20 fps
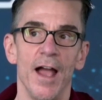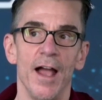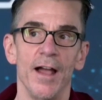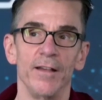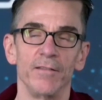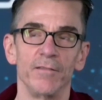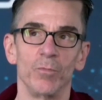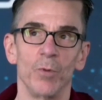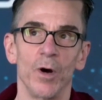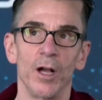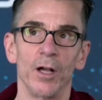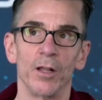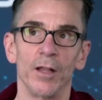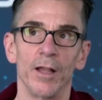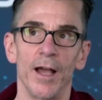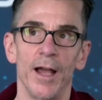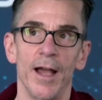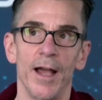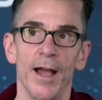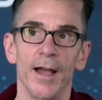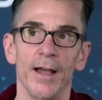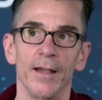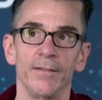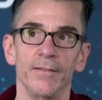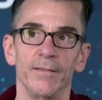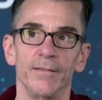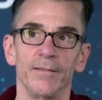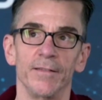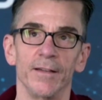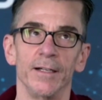as well
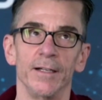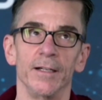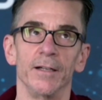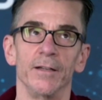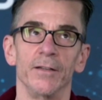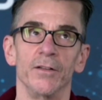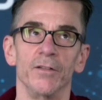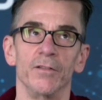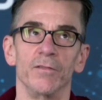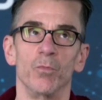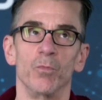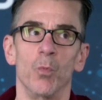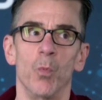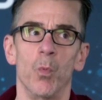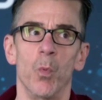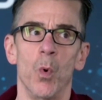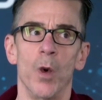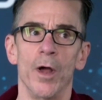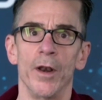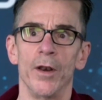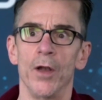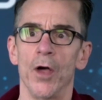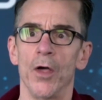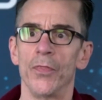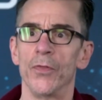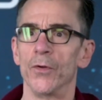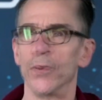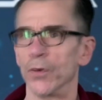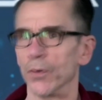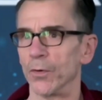as uh, there's one
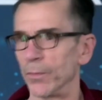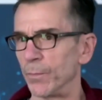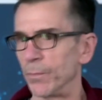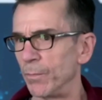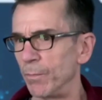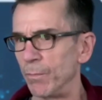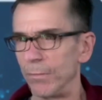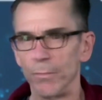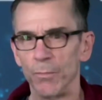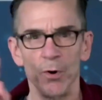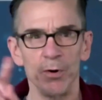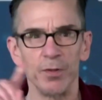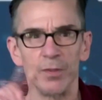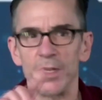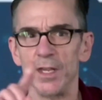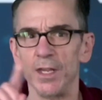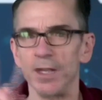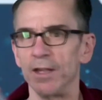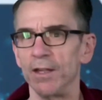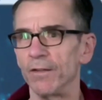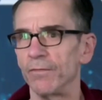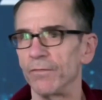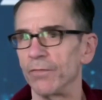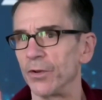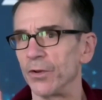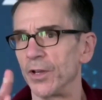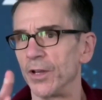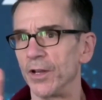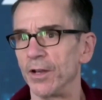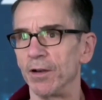other Murthy,
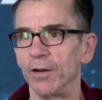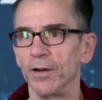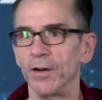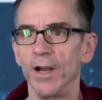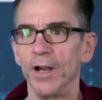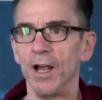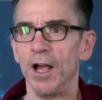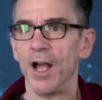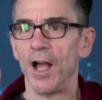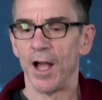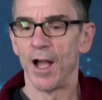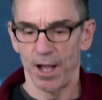if you hear,